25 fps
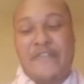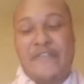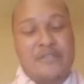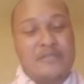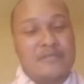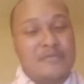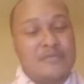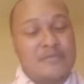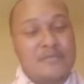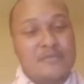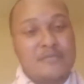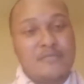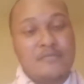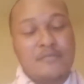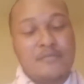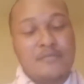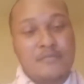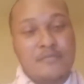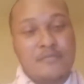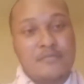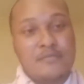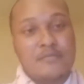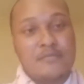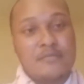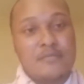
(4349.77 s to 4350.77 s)
And
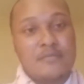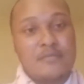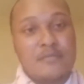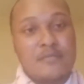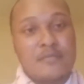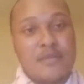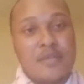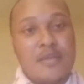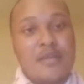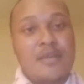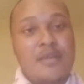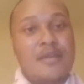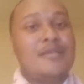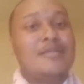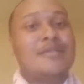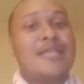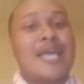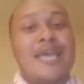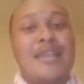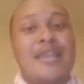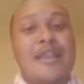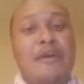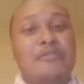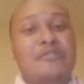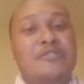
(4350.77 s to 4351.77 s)

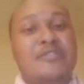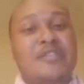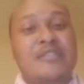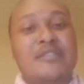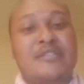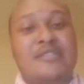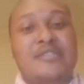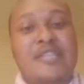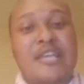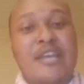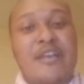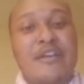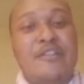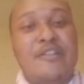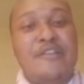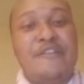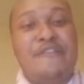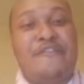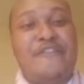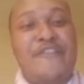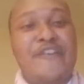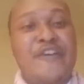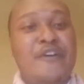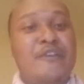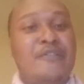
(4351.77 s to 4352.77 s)
they don't
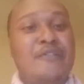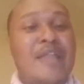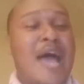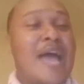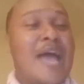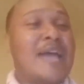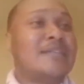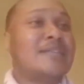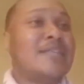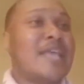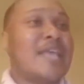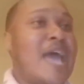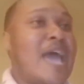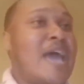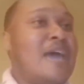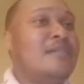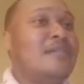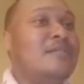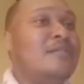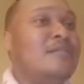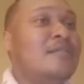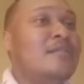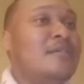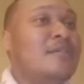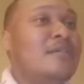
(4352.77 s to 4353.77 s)
sincerely feel like
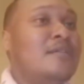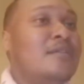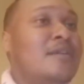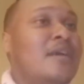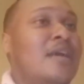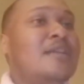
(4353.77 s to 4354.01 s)
that.